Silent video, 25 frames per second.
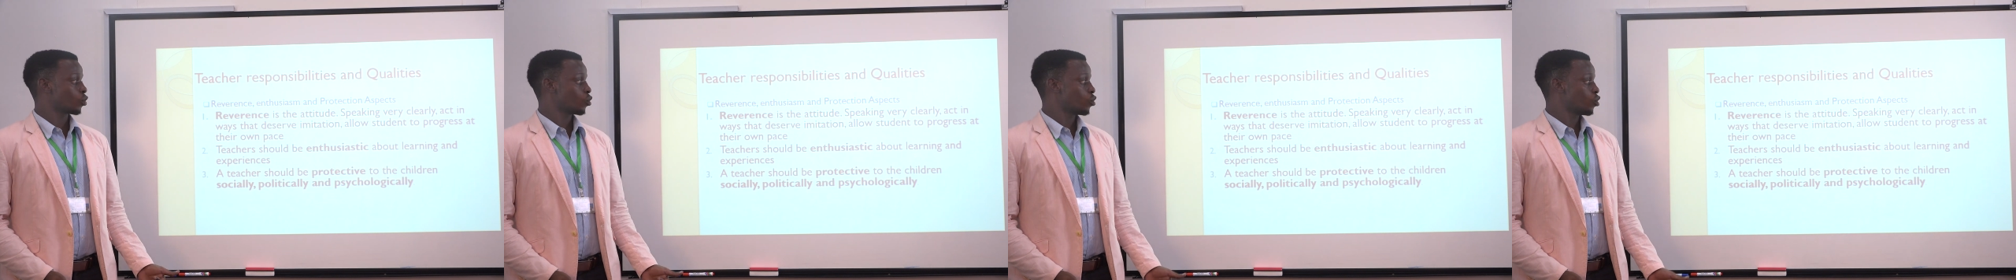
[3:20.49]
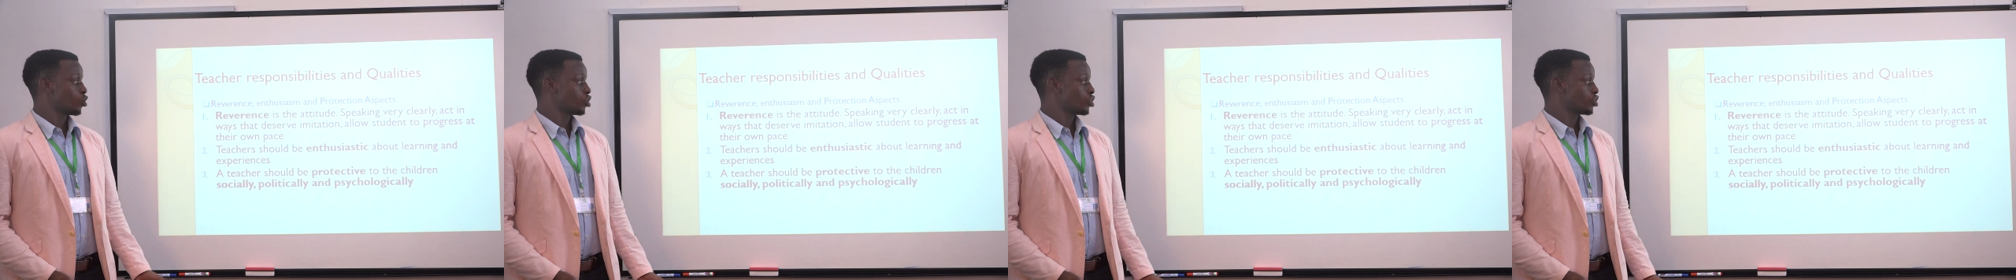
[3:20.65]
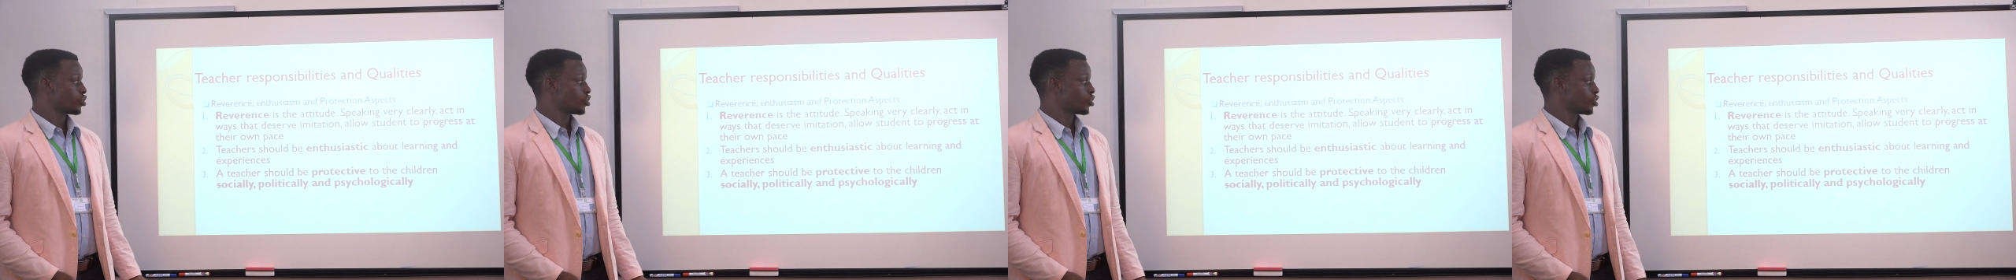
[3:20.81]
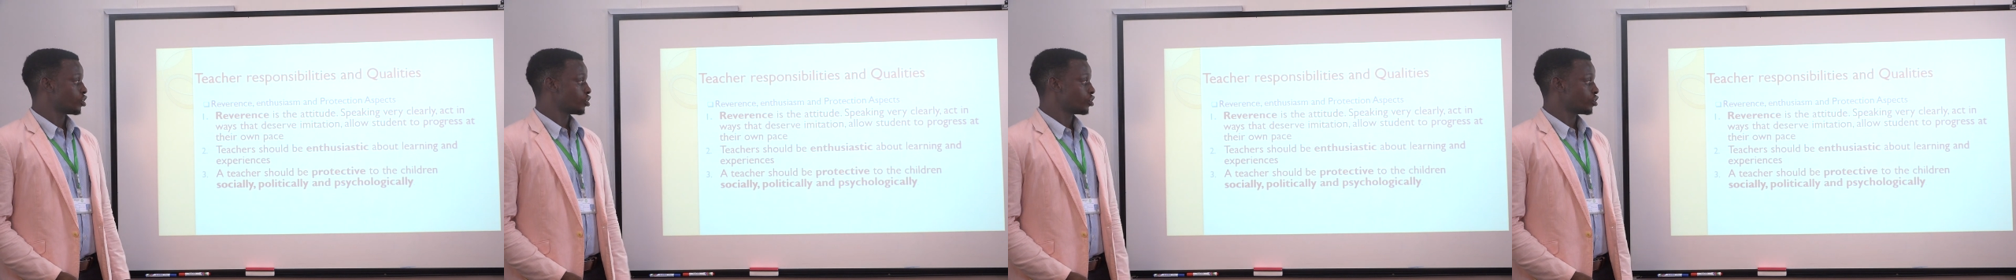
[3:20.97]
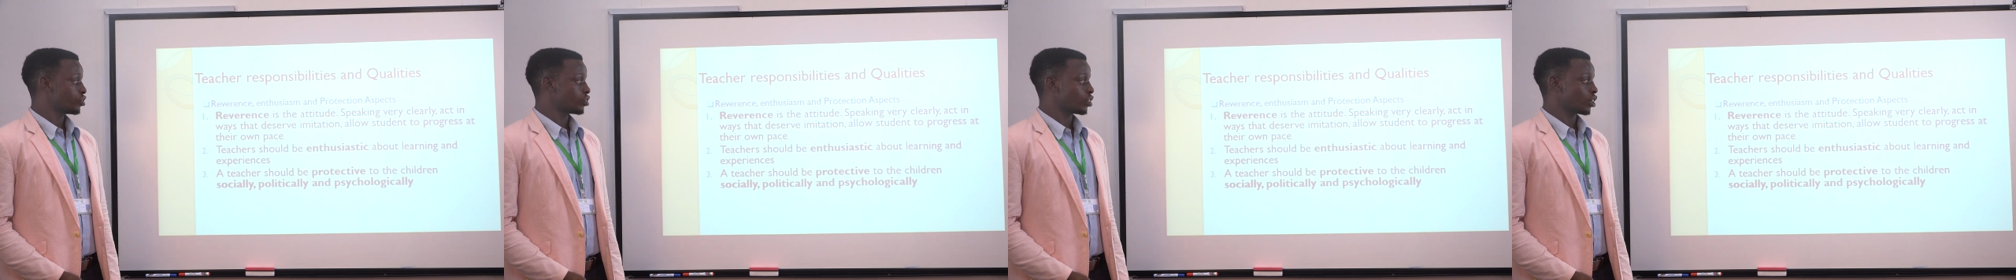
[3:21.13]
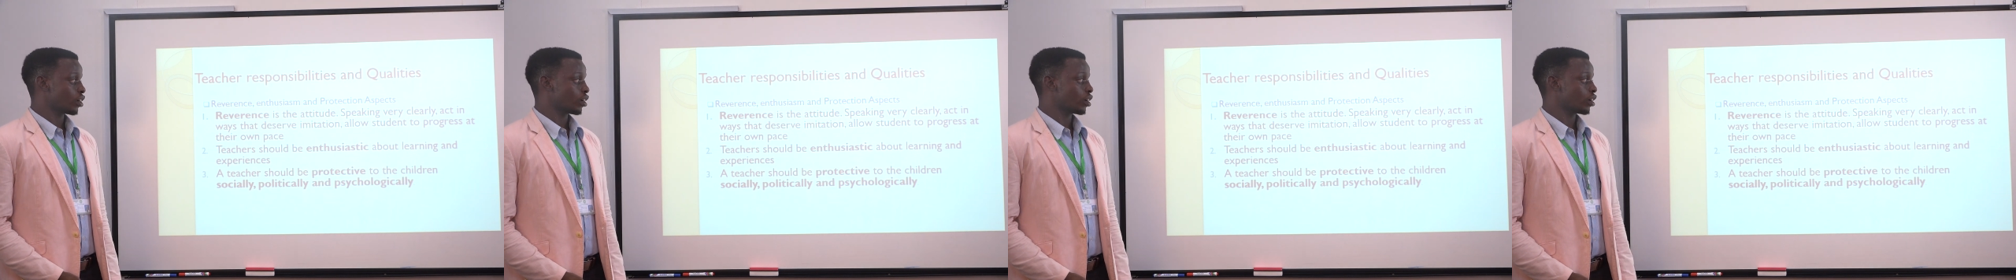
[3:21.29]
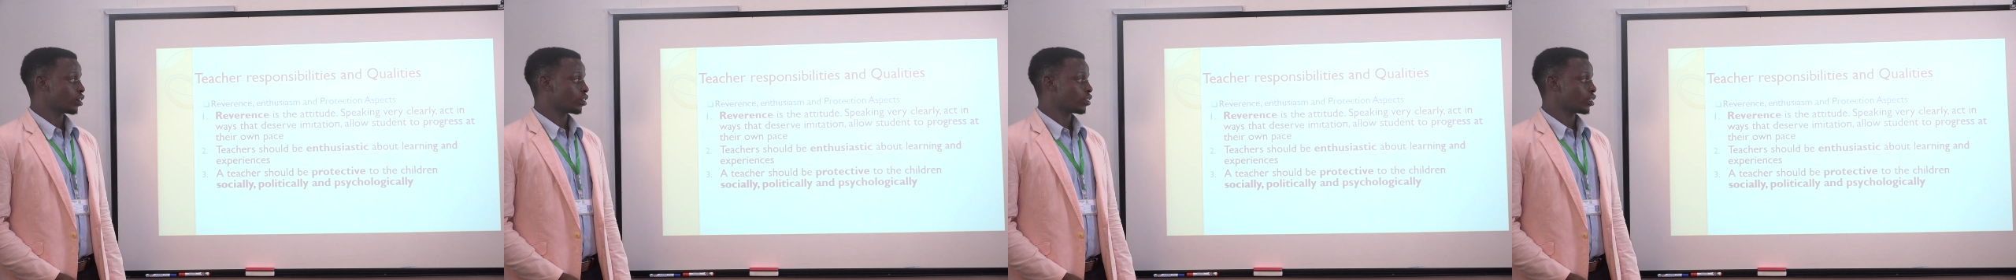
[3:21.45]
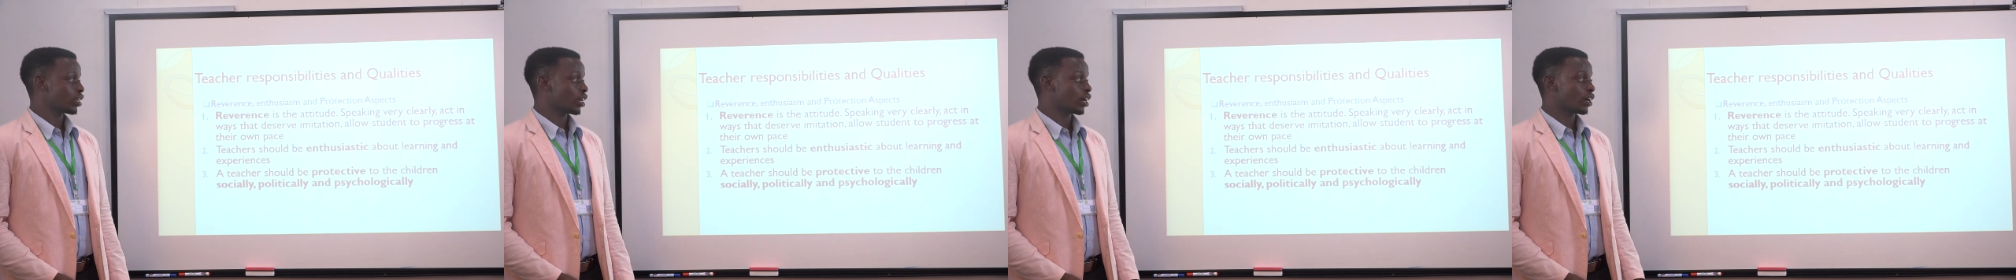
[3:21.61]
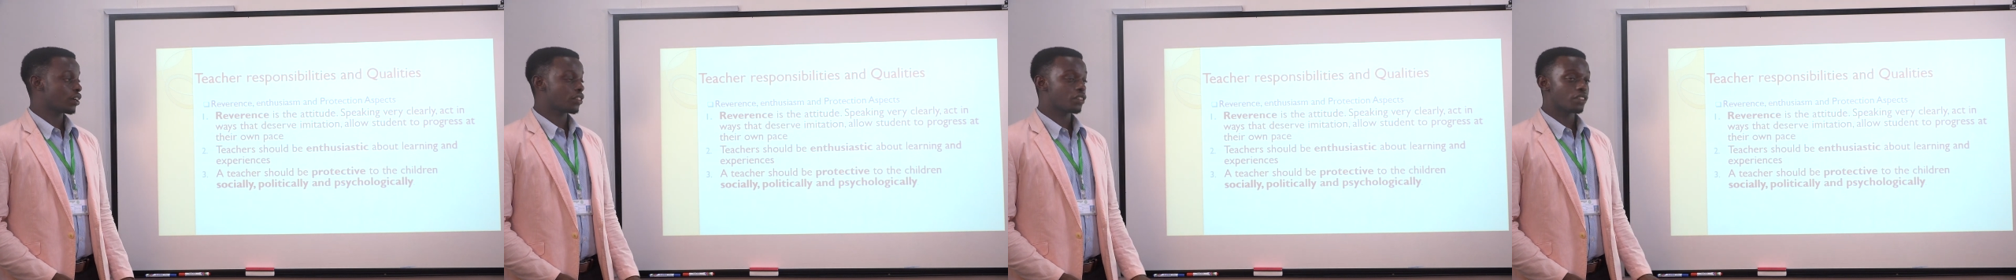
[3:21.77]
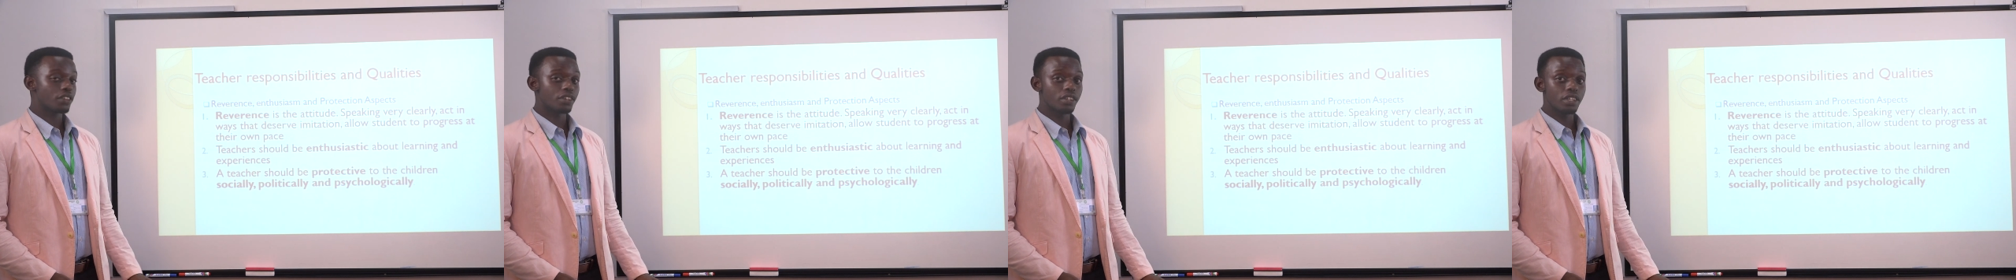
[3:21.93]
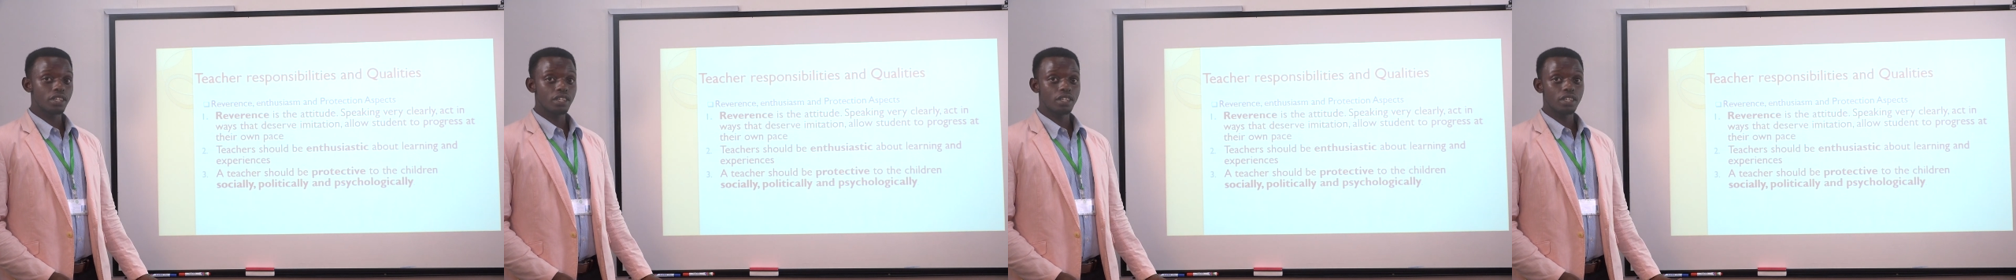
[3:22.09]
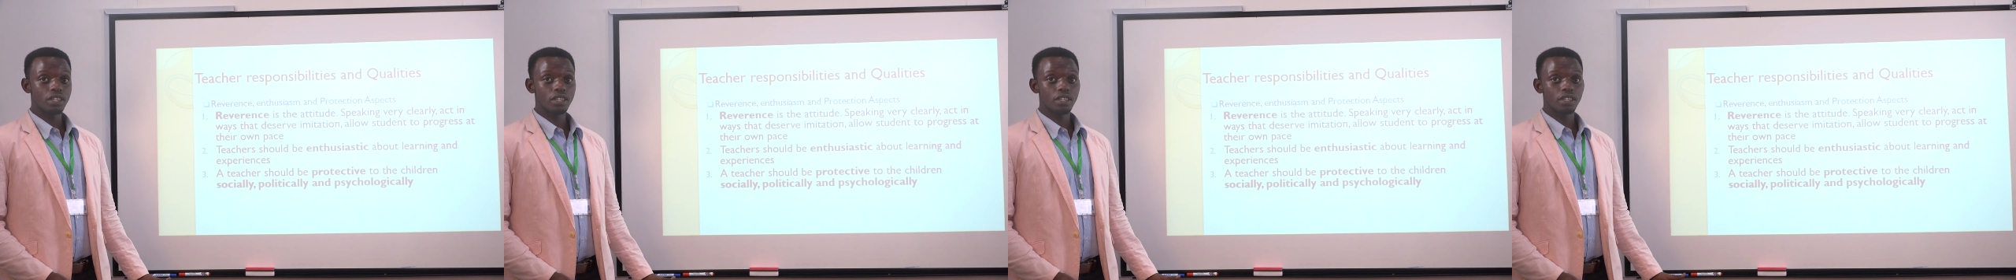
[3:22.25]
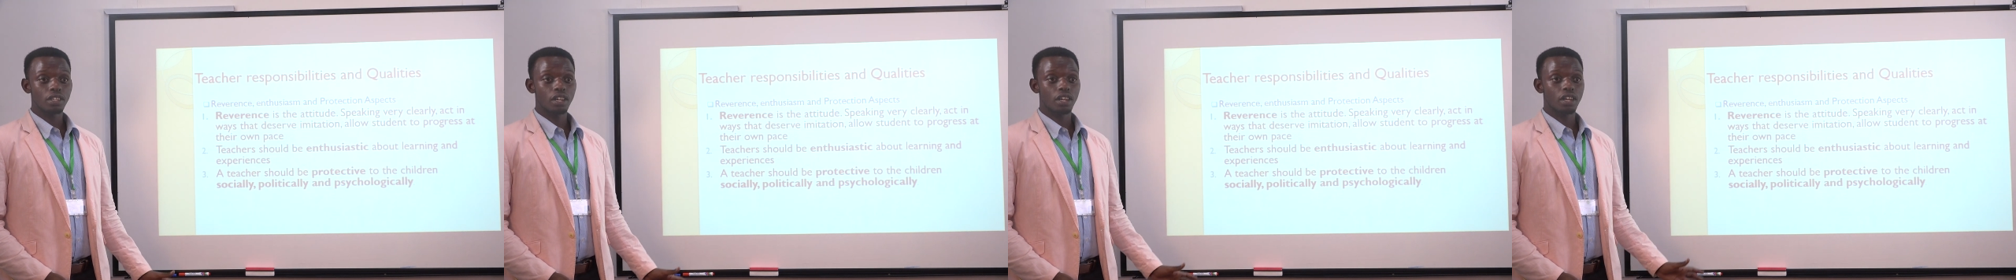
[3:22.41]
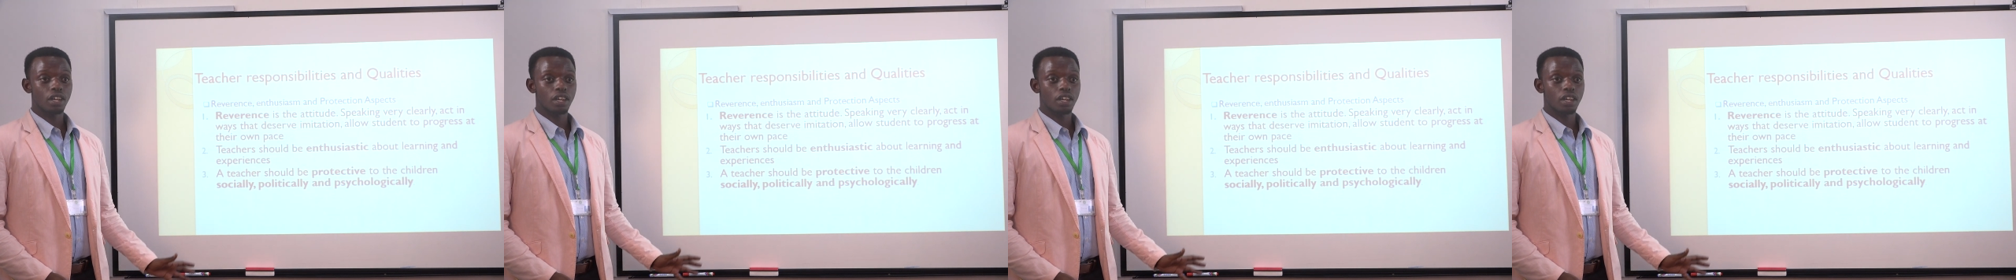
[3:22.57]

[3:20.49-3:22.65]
qualities, there are 3